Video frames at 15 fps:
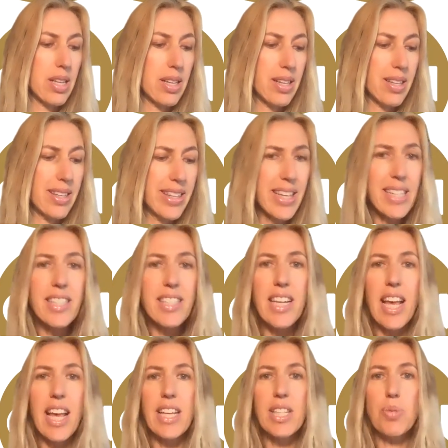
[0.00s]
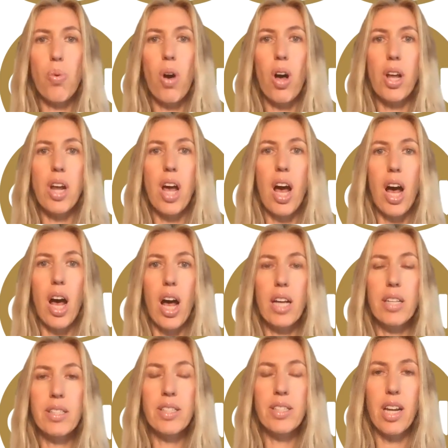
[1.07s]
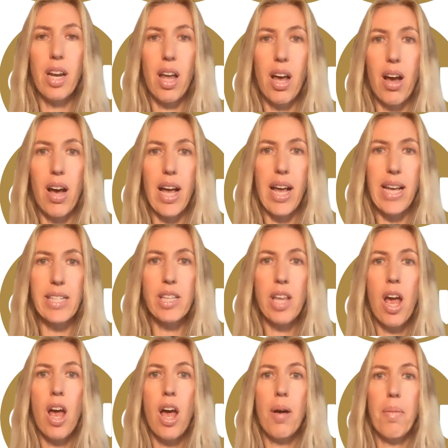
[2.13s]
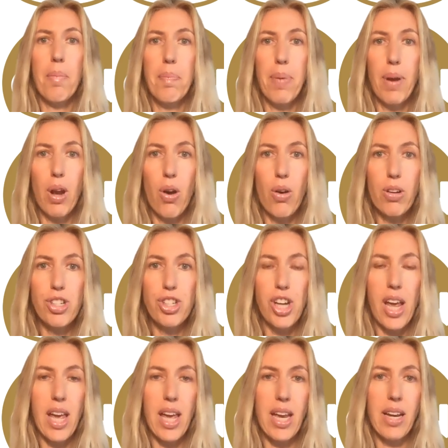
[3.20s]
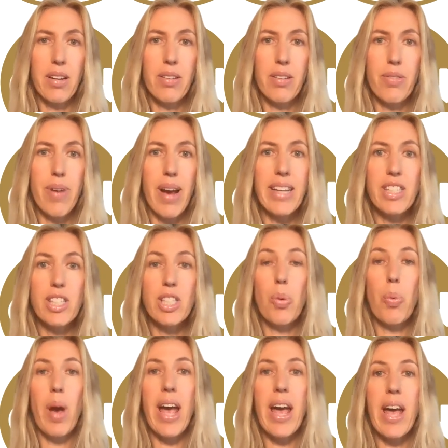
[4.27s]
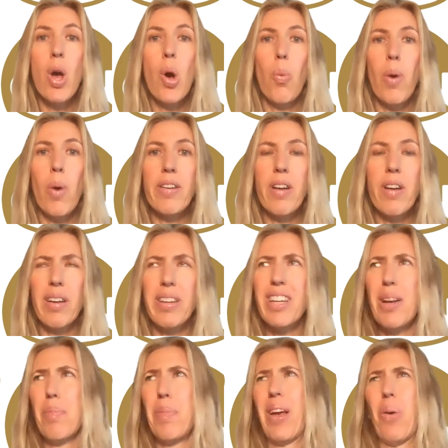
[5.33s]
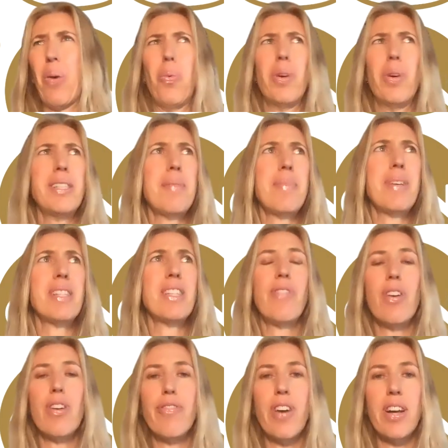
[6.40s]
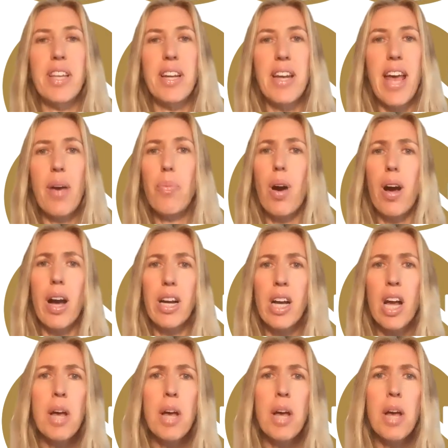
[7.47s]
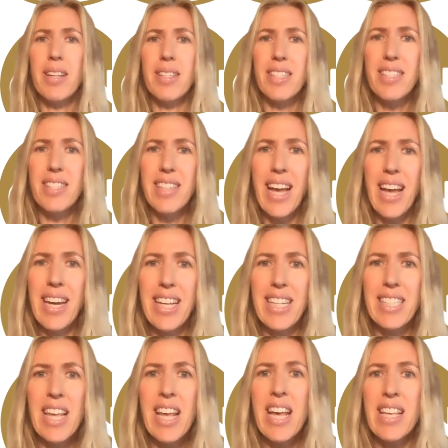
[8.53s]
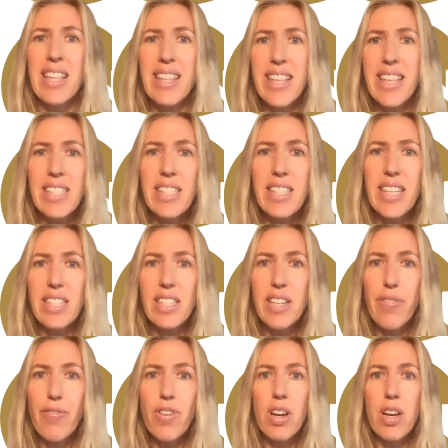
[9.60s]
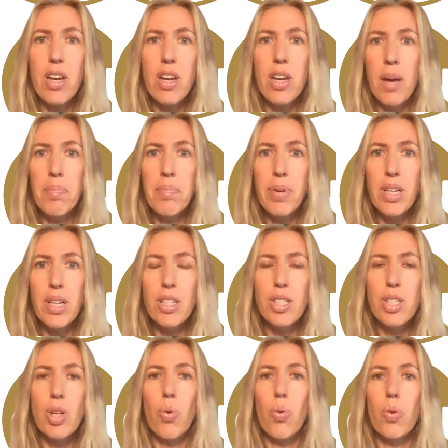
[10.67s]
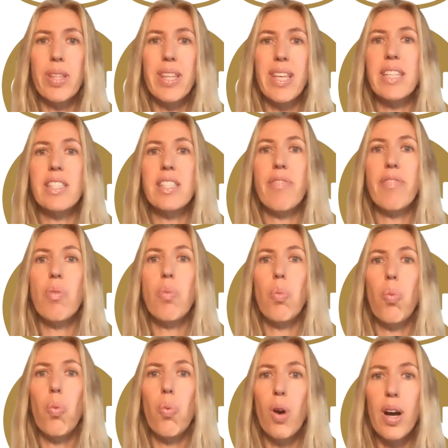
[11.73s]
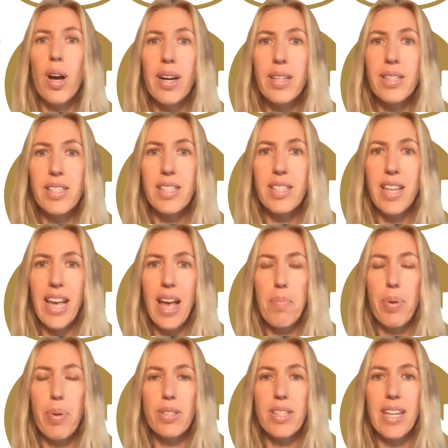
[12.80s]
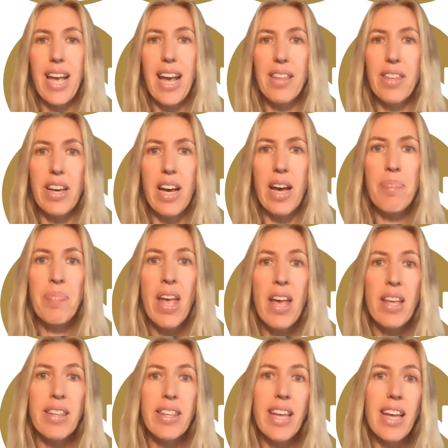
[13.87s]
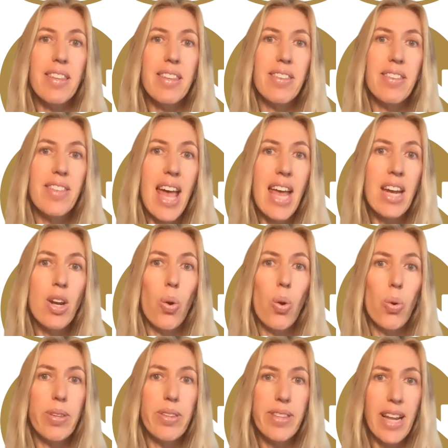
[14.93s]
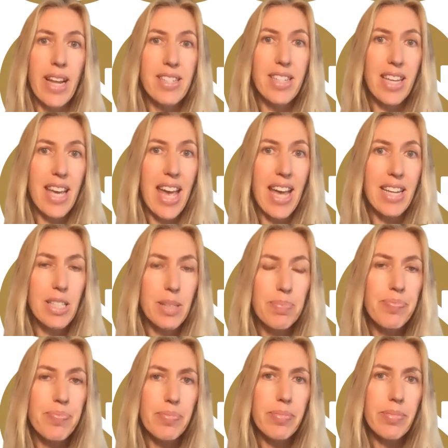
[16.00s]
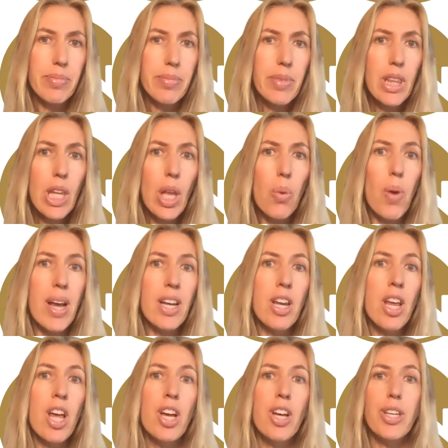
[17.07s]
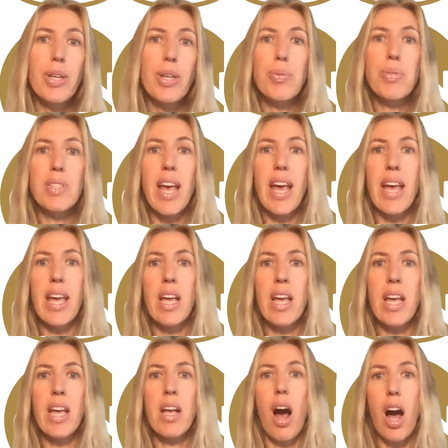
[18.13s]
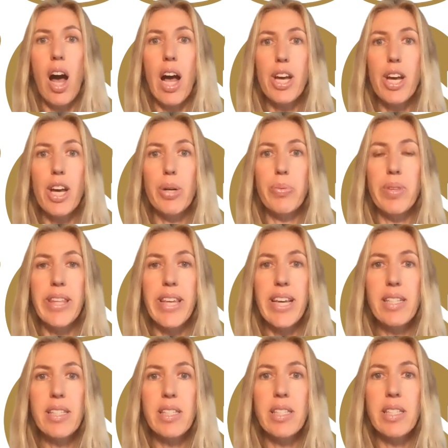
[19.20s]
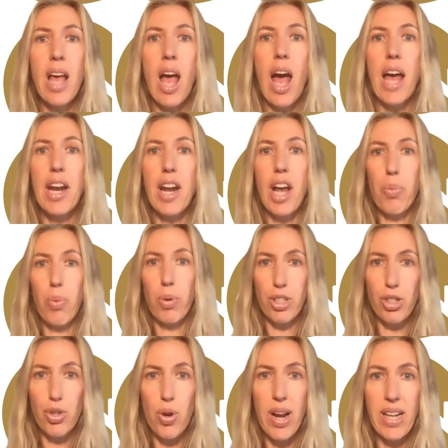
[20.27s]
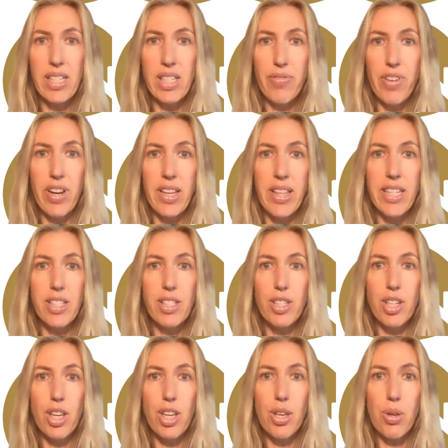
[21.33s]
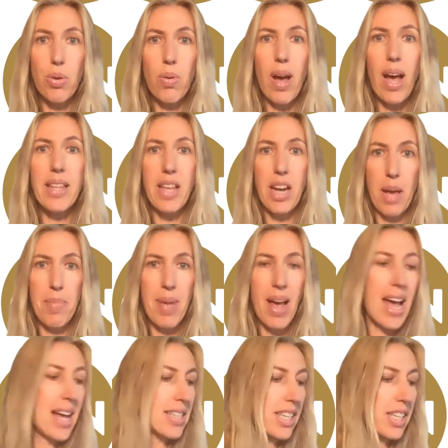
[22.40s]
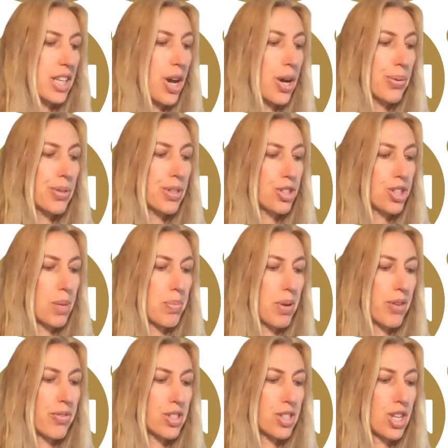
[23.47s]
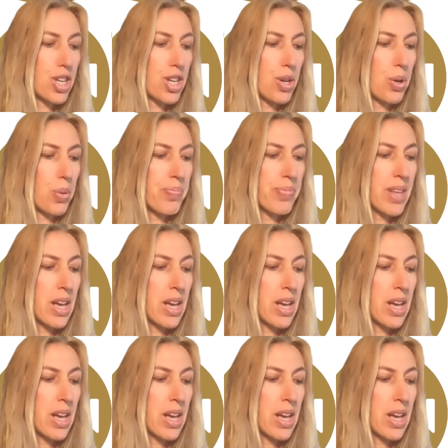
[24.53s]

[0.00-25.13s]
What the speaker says: this is what underlies blockchain, right? So where one, like, what does it mean to verify the network? My understanding is these different numbers or these different words that get put together that then authenticate when you say, I own this and I want to transfer this to you, and then I'm handing the ownership over to you.